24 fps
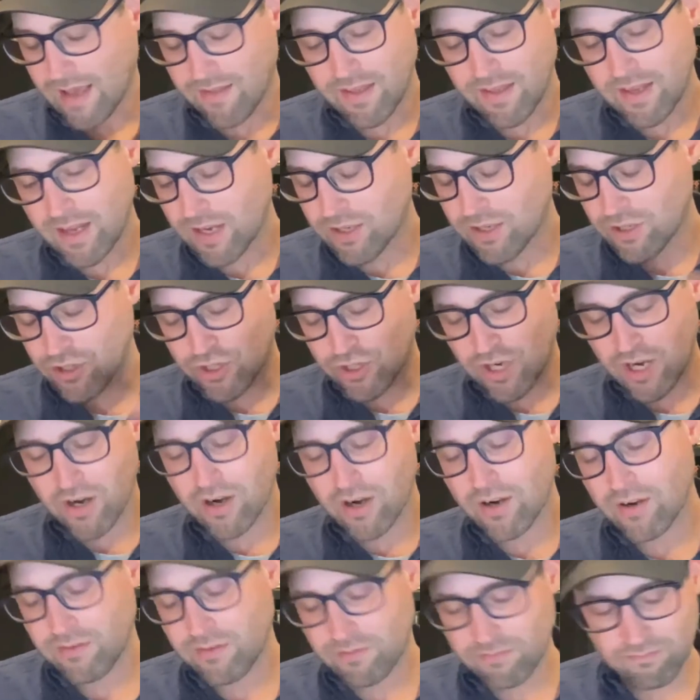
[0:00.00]
I think I
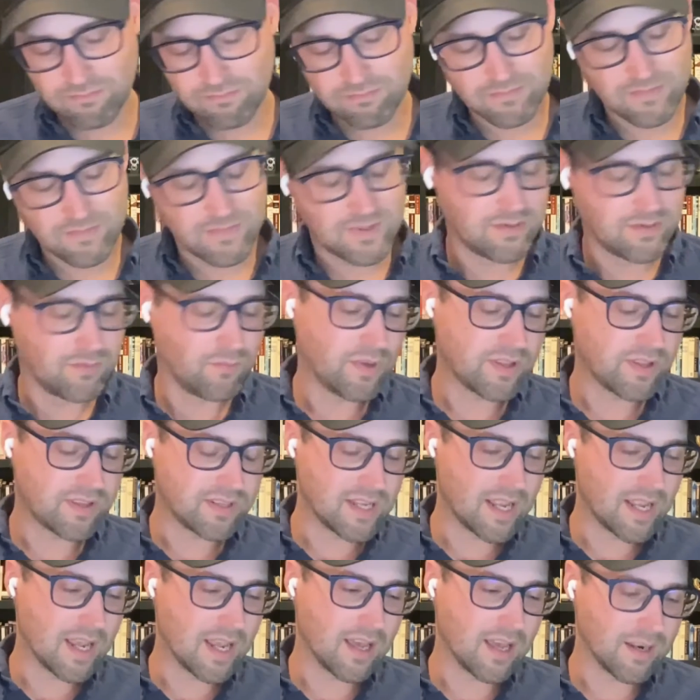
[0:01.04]
shared with
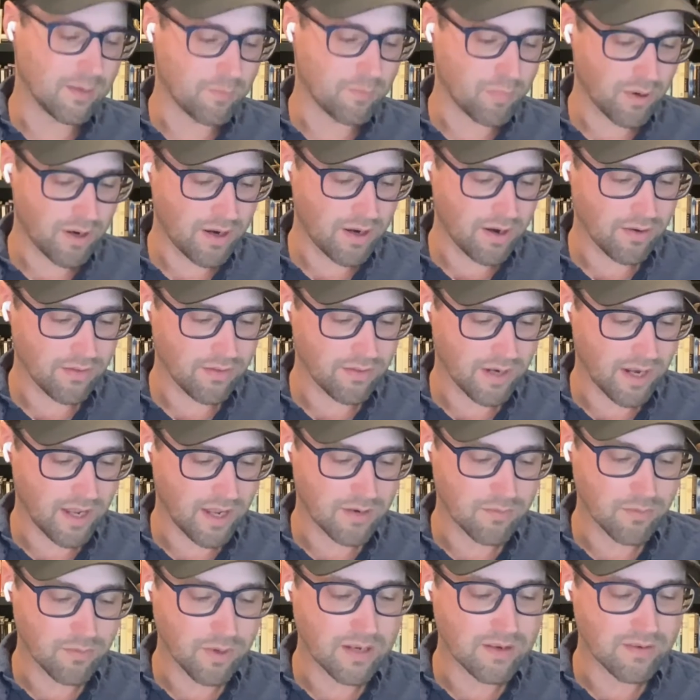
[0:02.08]
Dan a prayer that
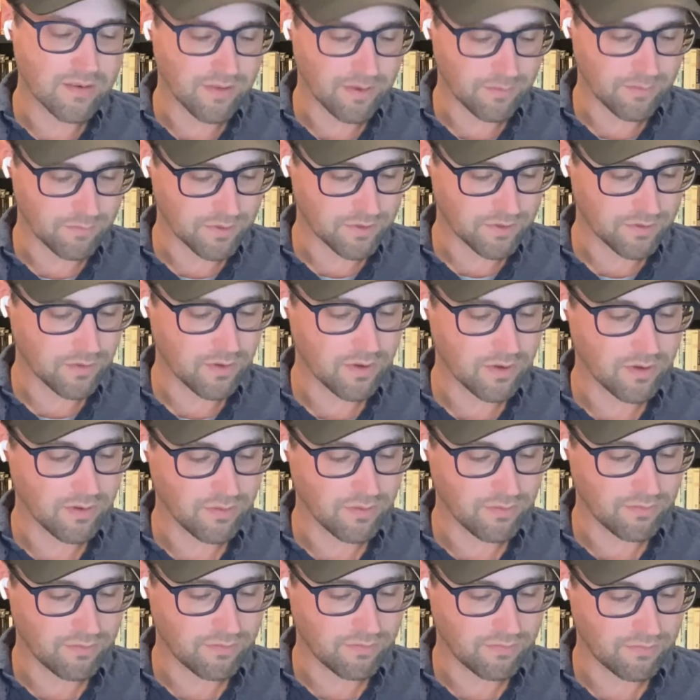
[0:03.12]
I'd written that was sort
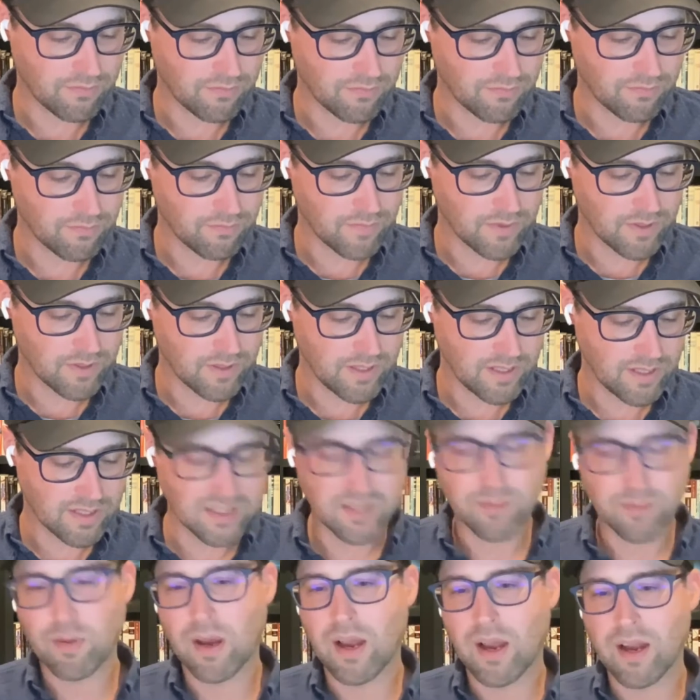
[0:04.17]
of
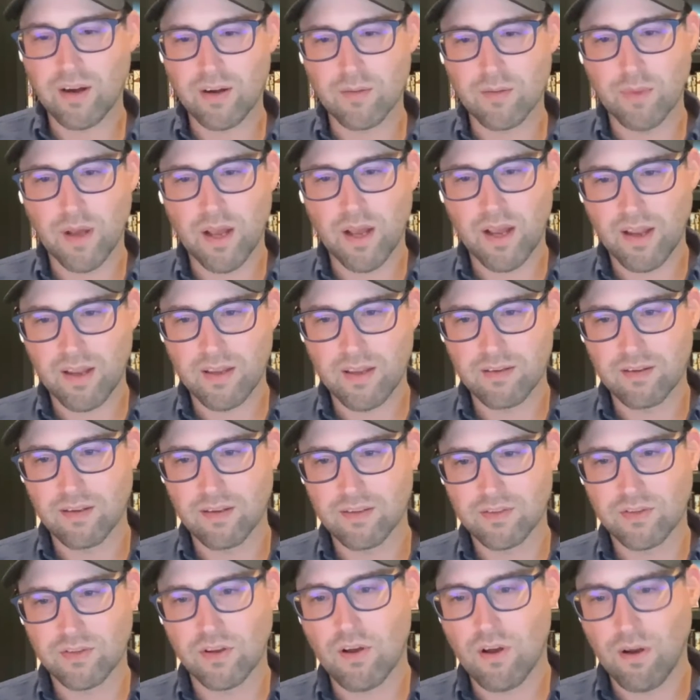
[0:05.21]
inspired by a
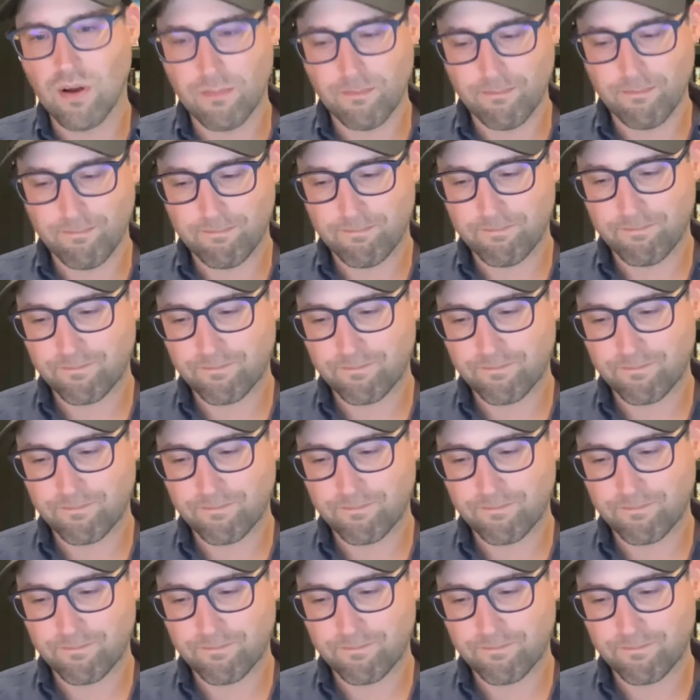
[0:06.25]
psalm,